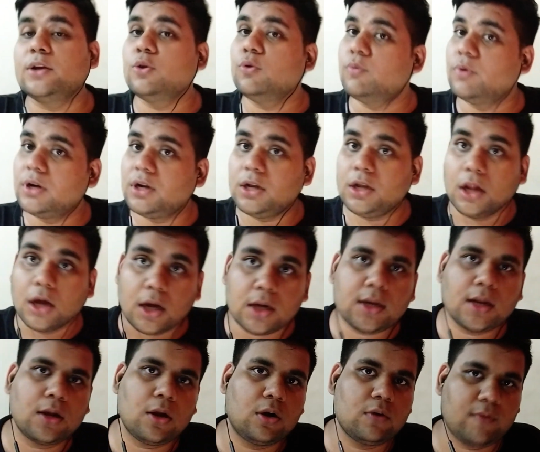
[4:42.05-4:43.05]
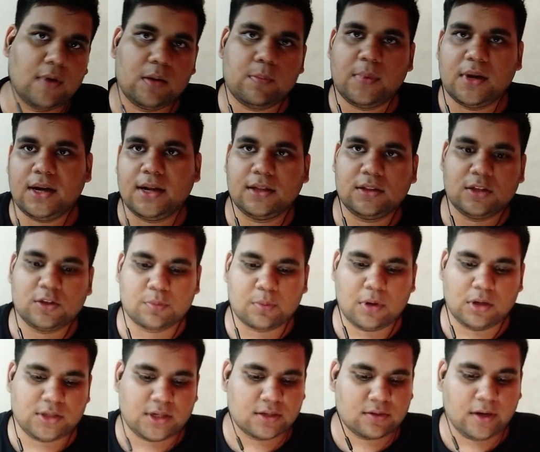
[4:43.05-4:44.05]
you would learn a lot while building these
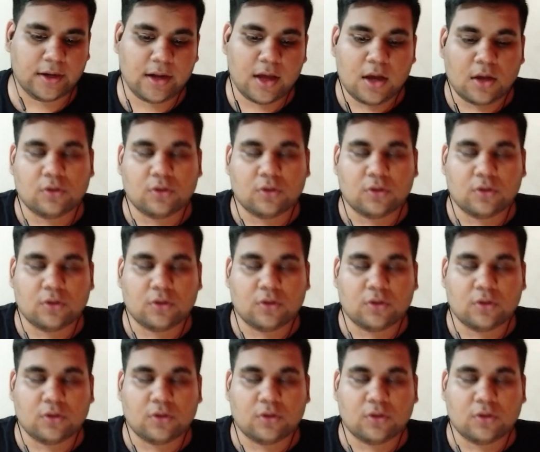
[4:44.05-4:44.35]
projects, right?